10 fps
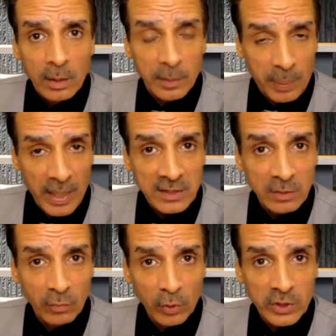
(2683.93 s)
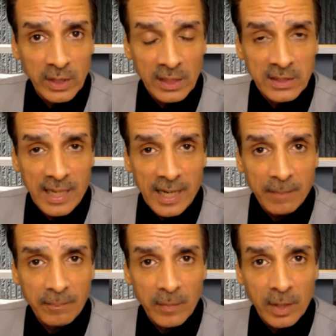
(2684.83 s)
to pass the real estate exam.
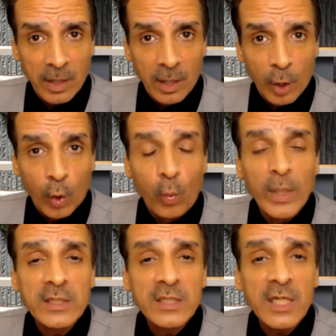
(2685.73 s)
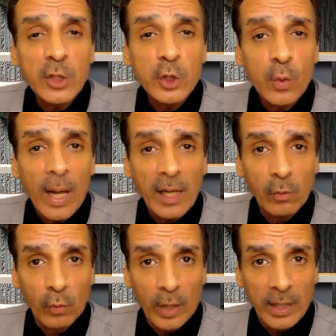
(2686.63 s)
We teach you how
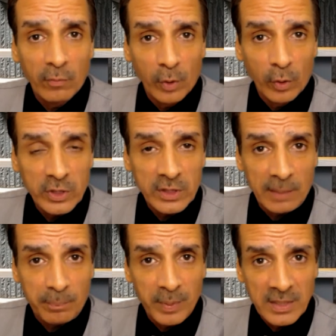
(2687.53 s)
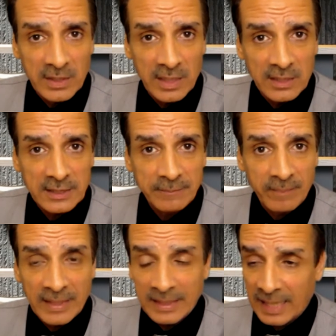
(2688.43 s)
to run a real estate business.
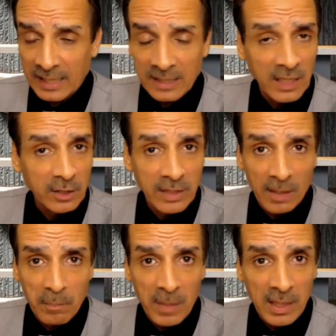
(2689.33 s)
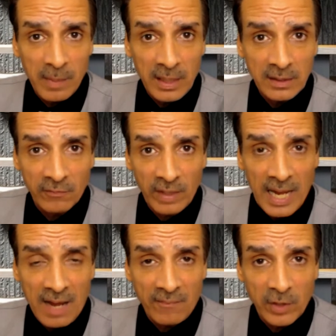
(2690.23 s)
And that can take you down many, many different
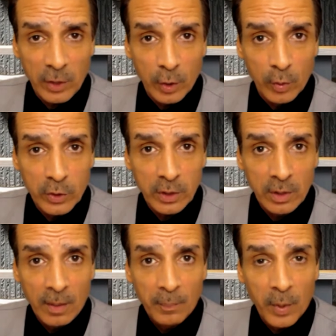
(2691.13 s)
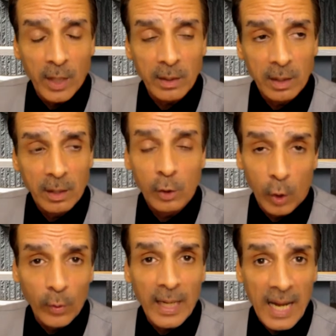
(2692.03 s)
avenues, but
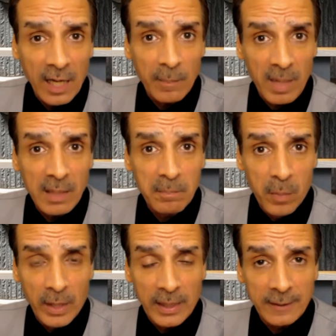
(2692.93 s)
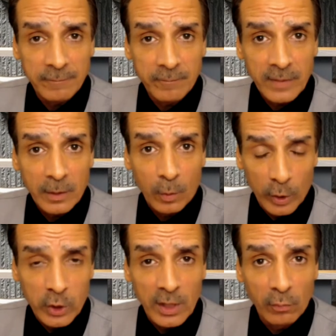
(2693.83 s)
learning how to make money
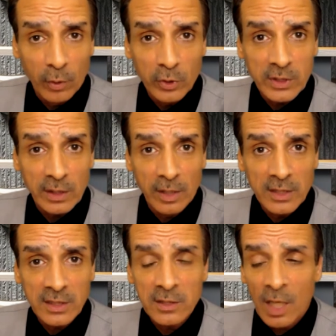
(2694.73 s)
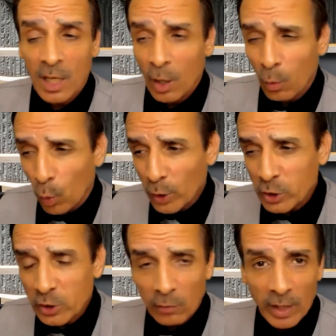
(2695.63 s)
once you get a real estate license,
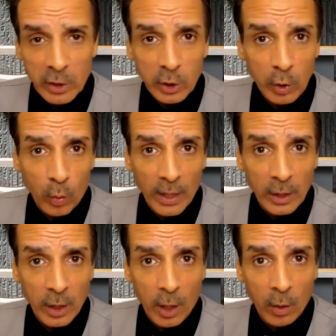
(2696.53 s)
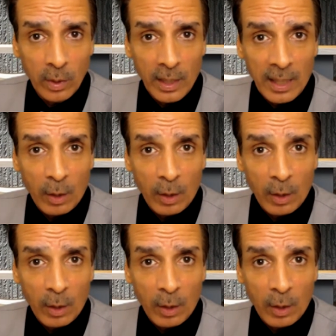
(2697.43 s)
which direction you want to go,